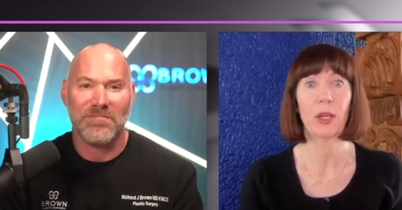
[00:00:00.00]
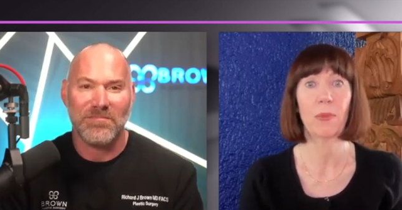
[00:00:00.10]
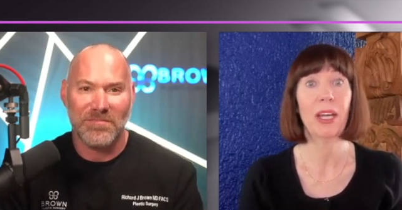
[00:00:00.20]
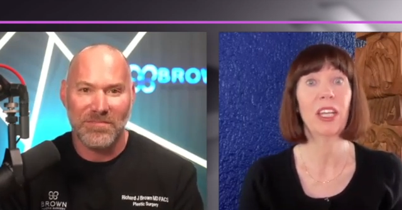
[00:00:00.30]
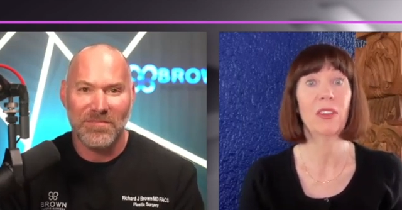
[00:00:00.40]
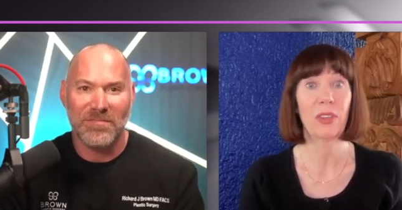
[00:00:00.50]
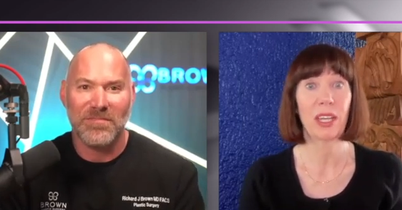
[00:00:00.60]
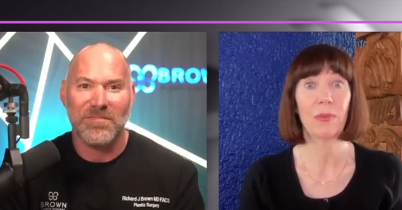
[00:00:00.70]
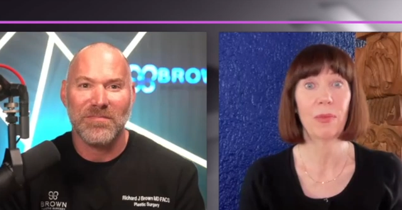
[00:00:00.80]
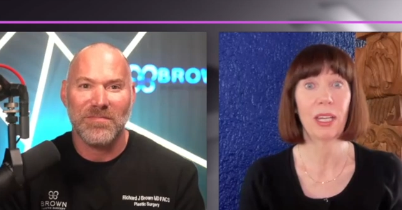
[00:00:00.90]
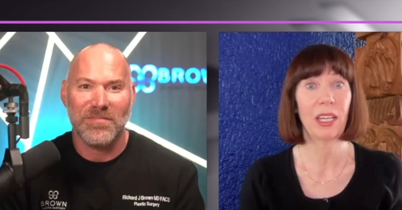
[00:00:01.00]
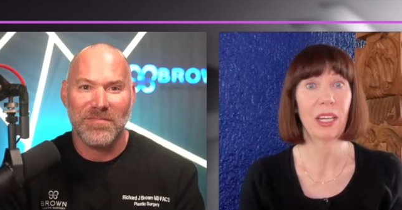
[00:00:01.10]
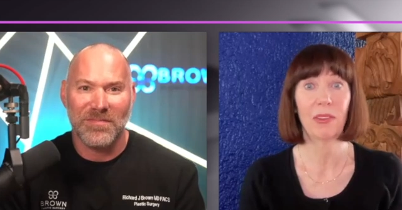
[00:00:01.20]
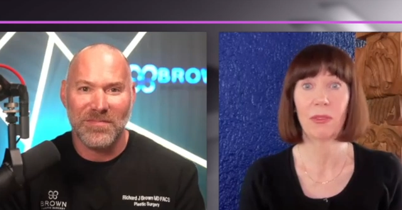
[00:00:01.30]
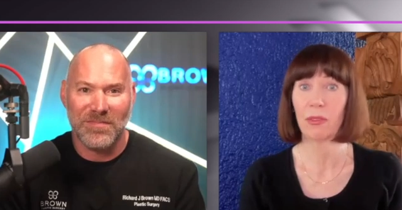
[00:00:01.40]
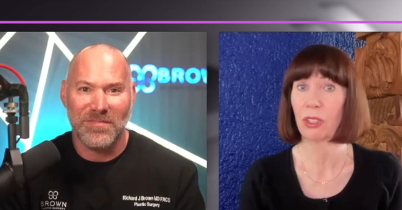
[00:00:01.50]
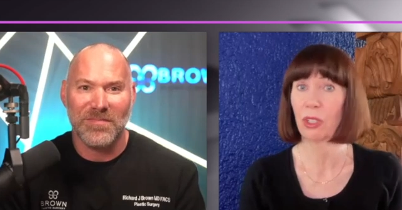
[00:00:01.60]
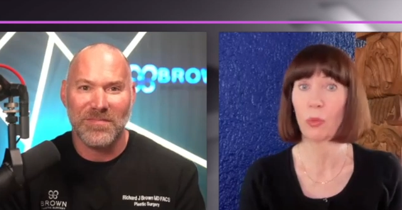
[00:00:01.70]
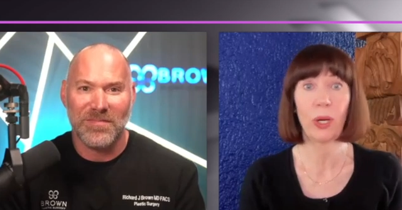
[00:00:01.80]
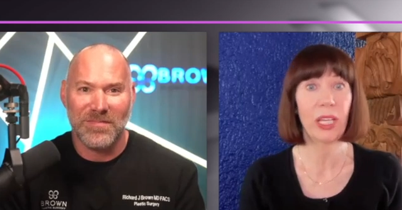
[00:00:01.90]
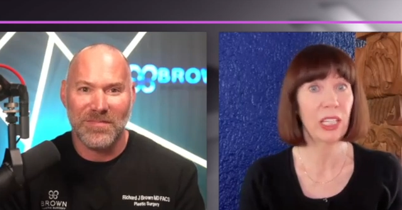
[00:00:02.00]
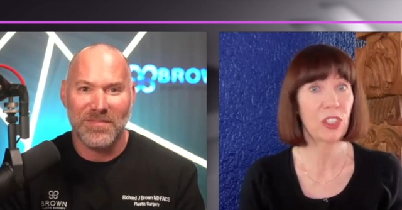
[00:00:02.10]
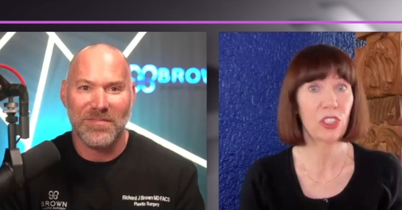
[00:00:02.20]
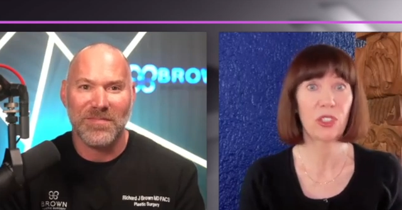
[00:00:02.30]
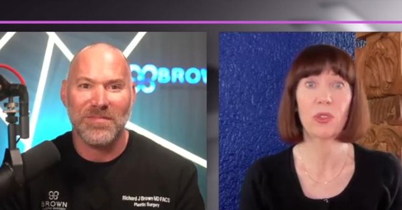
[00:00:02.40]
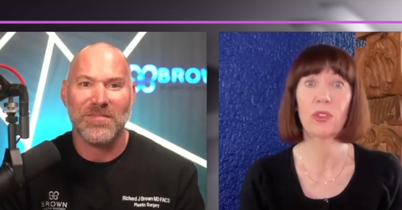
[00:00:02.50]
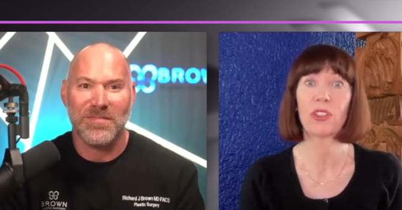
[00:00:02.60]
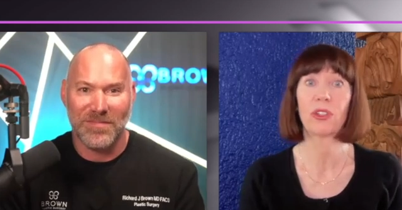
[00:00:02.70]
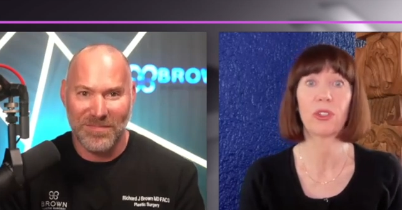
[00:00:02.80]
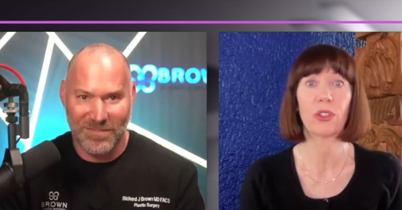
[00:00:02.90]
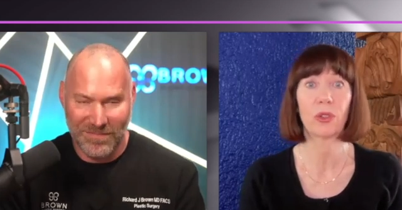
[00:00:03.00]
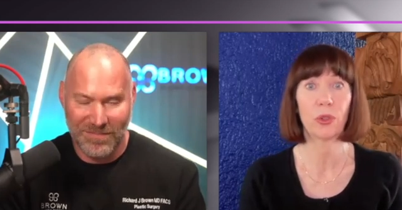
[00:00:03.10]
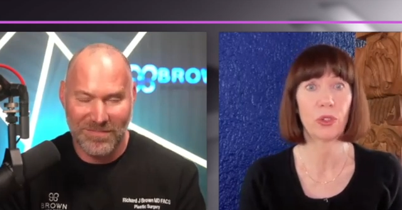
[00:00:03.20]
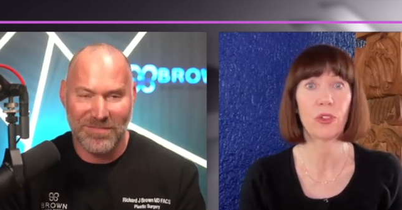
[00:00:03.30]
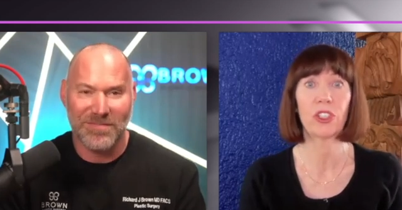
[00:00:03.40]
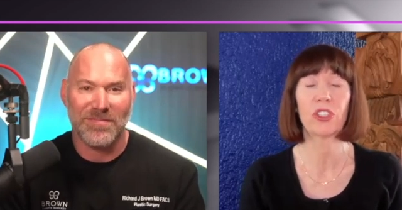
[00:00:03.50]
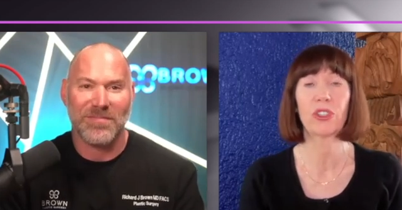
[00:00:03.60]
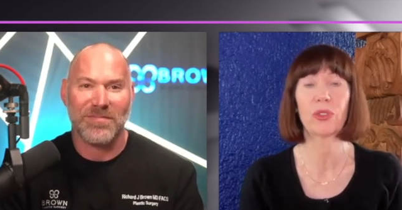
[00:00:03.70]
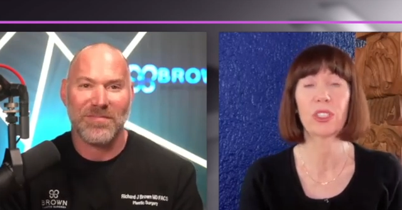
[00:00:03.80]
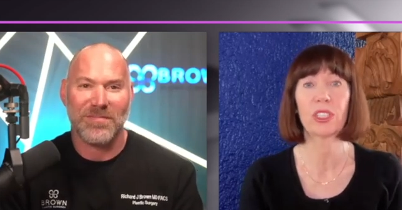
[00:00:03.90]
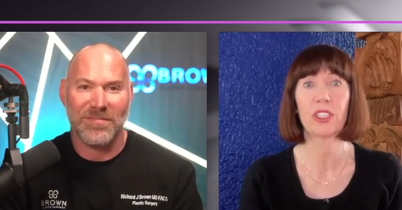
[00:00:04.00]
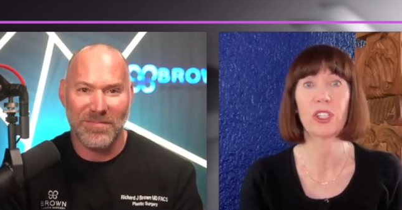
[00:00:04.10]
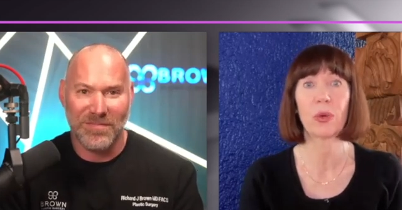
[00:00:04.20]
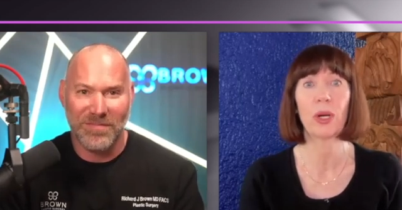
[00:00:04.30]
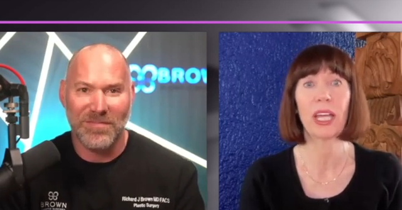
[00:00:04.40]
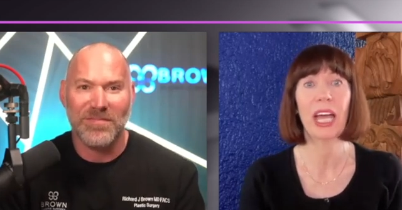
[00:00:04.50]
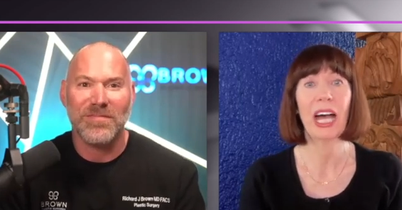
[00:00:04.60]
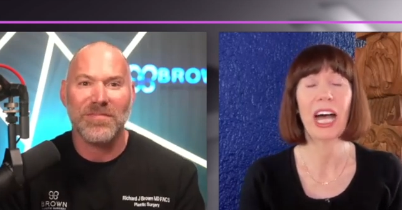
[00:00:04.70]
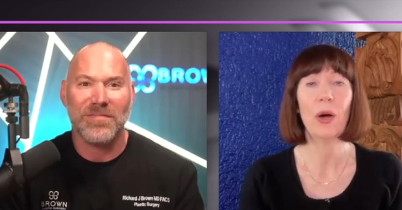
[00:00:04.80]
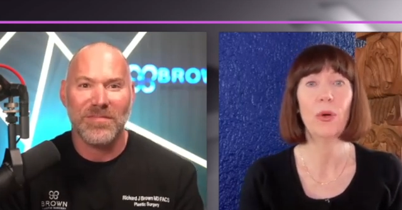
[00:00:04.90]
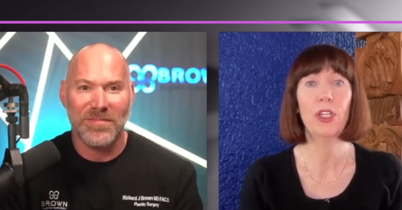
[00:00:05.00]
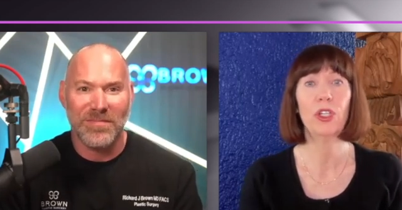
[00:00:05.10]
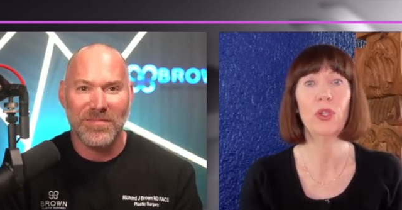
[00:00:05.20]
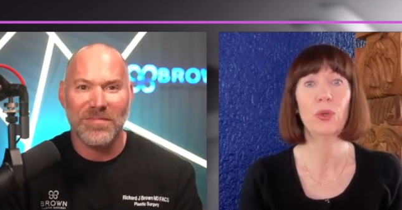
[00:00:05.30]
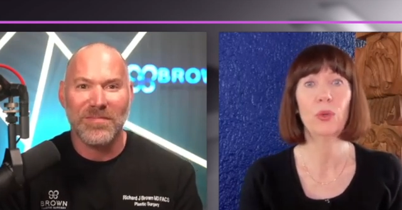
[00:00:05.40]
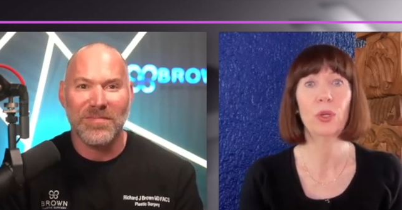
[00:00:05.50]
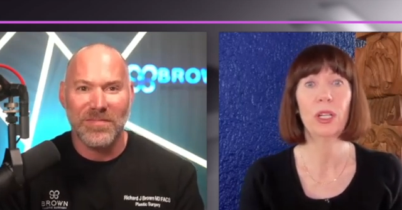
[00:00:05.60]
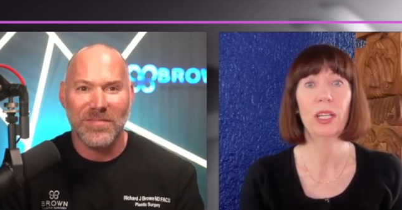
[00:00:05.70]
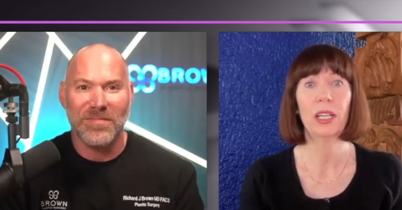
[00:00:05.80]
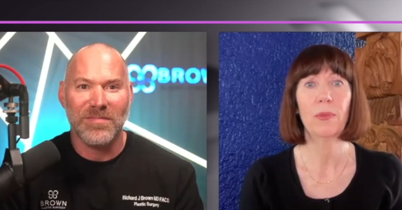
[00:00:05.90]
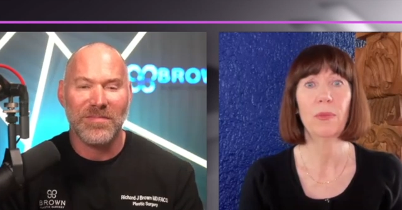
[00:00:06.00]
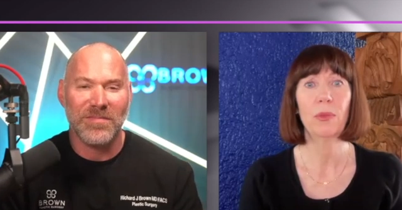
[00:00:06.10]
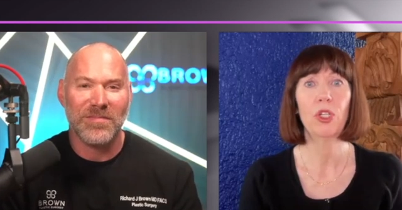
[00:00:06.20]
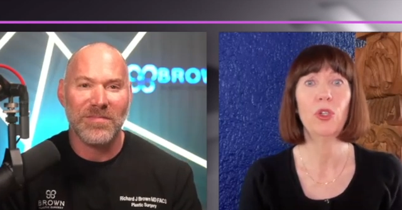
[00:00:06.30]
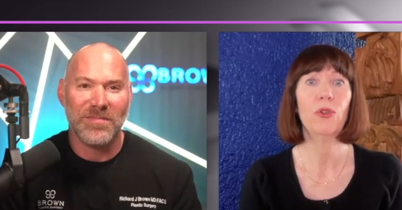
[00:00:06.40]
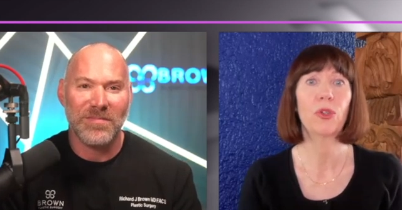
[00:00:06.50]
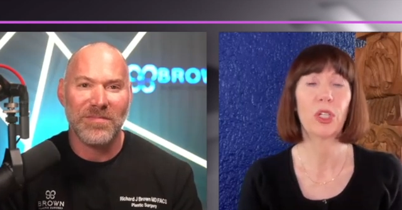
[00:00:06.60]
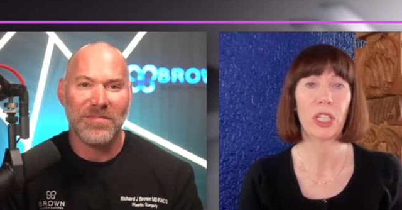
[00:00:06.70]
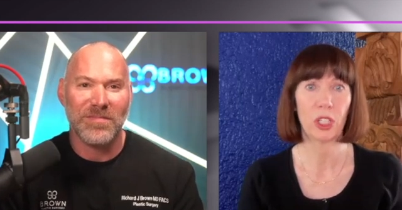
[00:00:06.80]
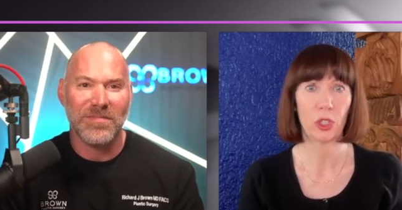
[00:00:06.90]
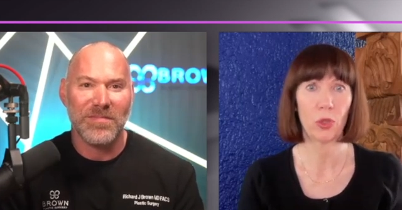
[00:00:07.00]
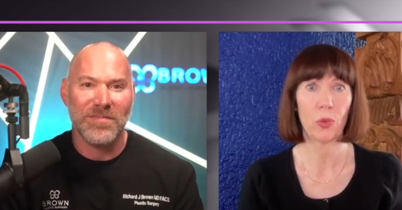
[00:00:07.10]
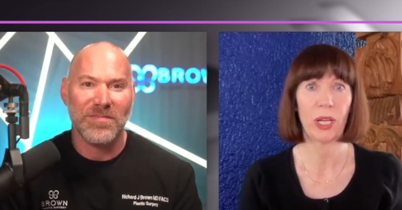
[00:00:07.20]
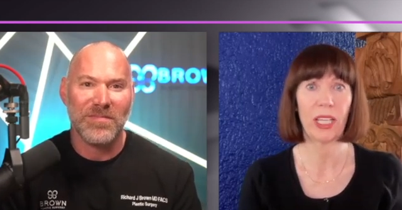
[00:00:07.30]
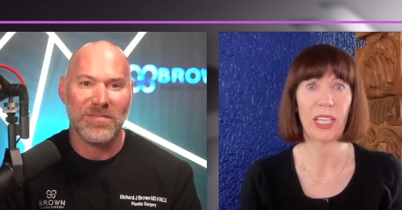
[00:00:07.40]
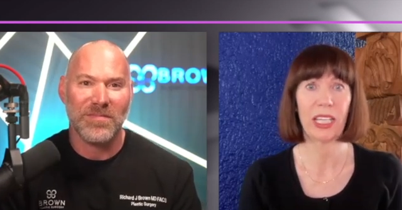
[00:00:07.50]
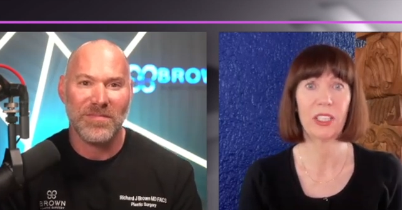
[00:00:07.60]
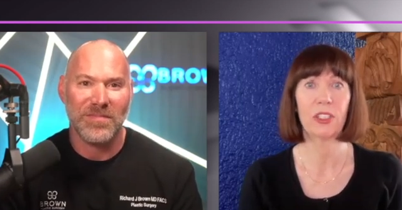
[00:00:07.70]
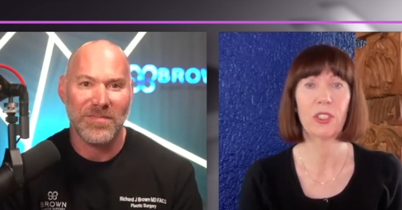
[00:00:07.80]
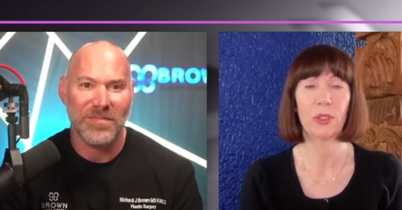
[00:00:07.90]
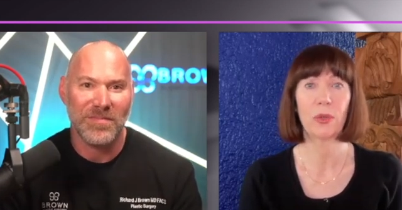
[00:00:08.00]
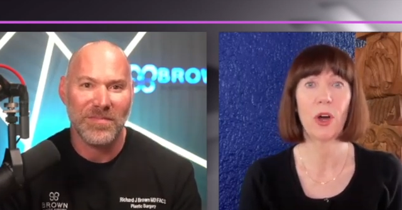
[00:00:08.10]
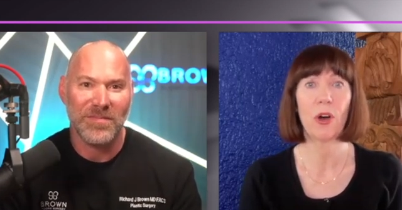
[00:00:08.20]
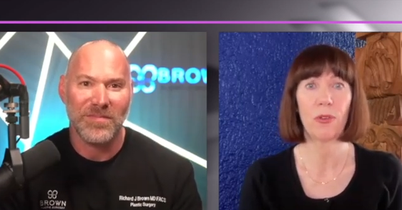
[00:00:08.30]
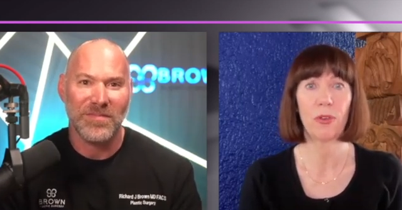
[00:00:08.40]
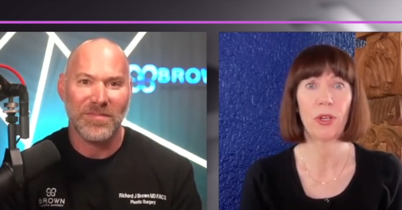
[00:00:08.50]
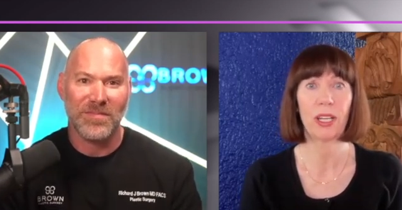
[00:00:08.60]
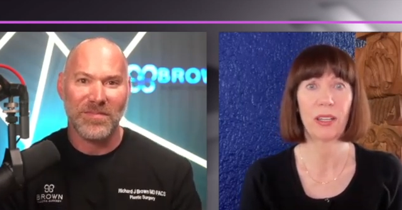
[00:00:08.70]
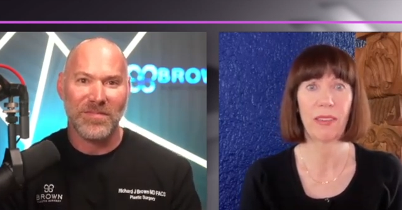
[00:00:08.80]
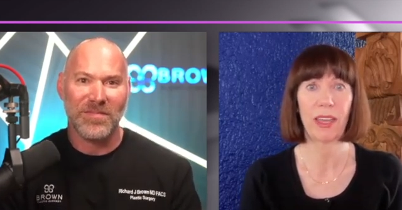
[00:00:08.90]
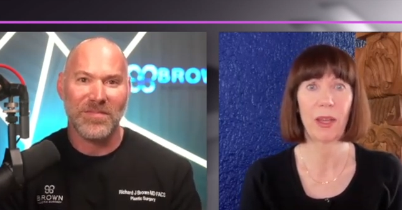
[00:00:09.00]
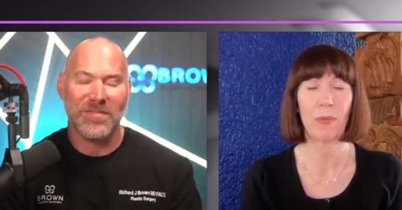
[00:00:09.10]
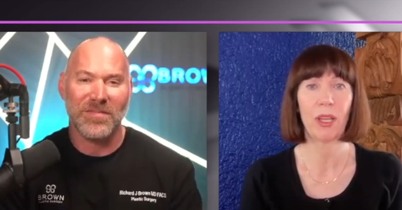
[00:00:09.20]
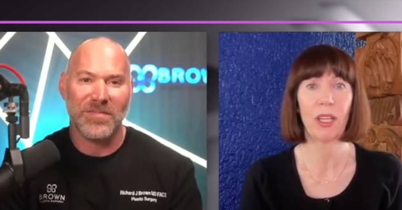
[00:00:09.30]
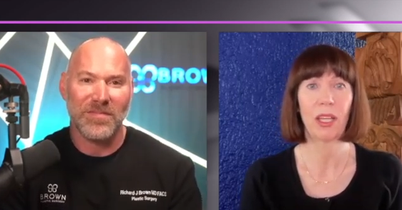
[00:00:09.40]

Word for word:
Speaker 1: Many of them may have, you know, weight issues or, or other issues. And so how are you maneuvering your way into offering them